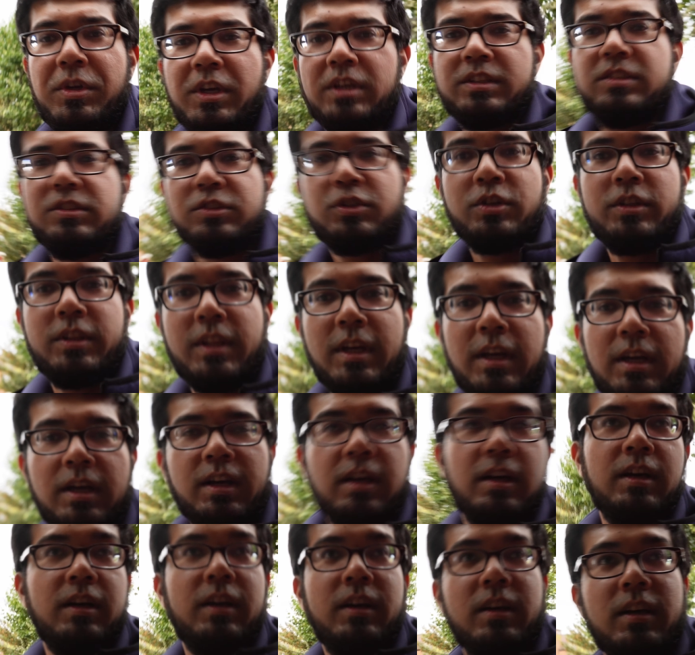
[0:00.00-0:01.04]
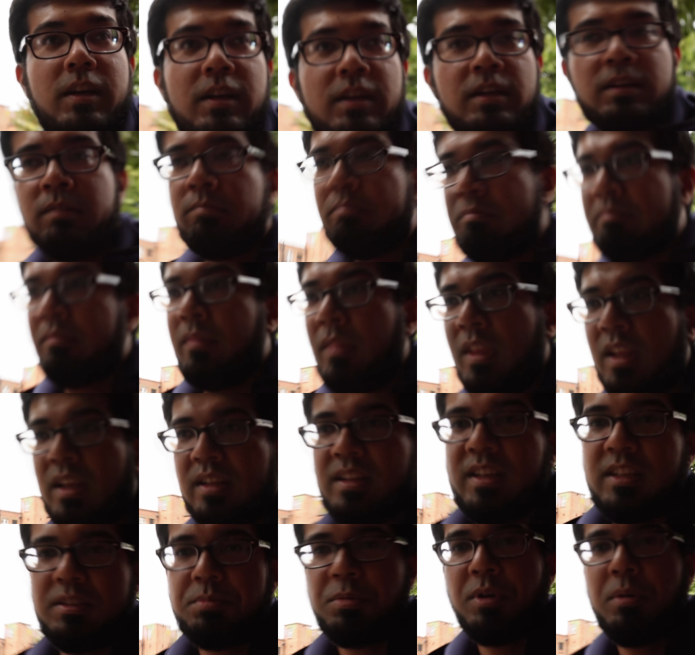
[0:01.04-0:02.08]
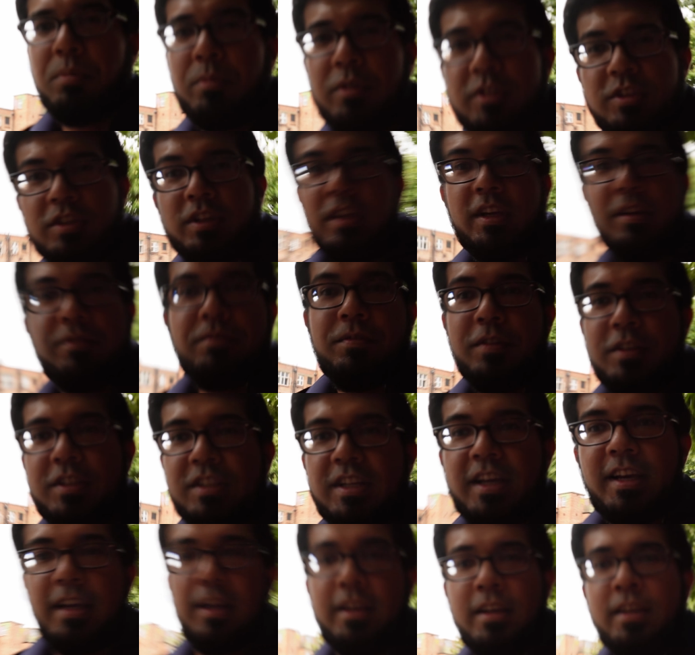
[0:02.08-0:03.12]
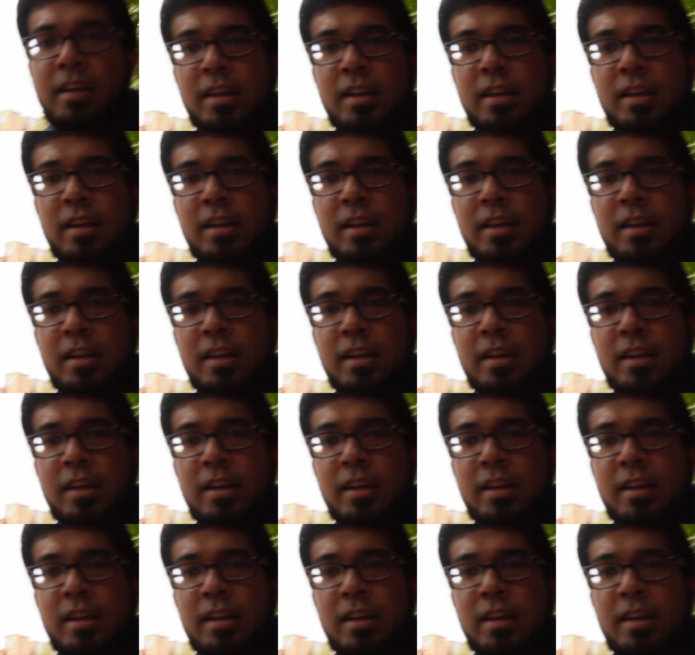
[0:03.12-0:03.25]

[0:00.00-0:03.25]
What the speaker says: you guys enjoyed that. That's pretty much it for today.